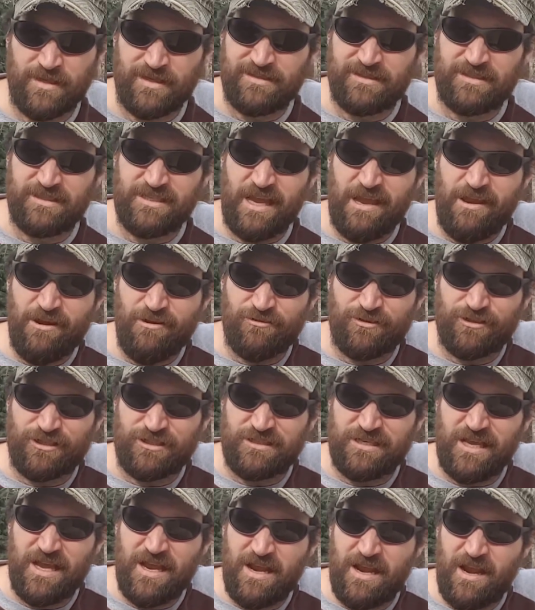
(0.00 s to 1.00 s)
Let's say you're
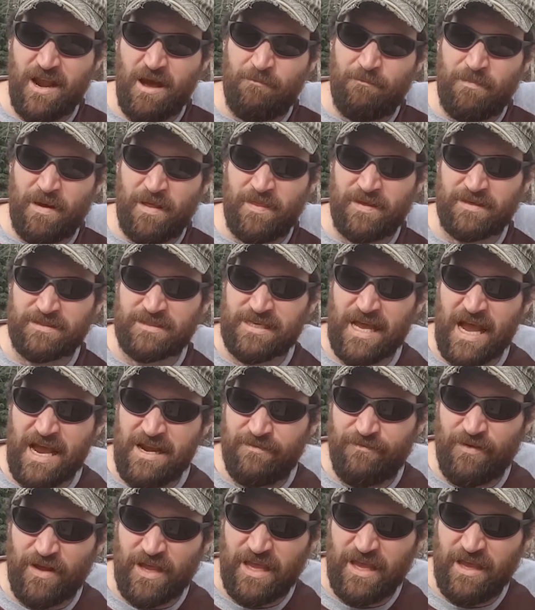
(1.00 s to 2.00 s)
sitting up on the
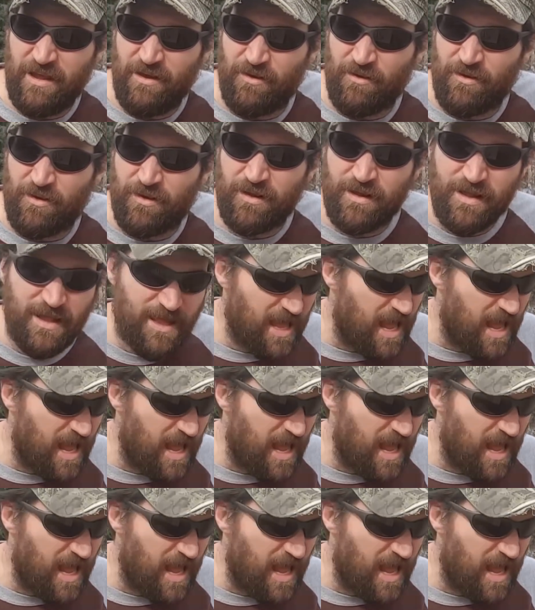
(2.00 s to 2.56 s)
side of a hill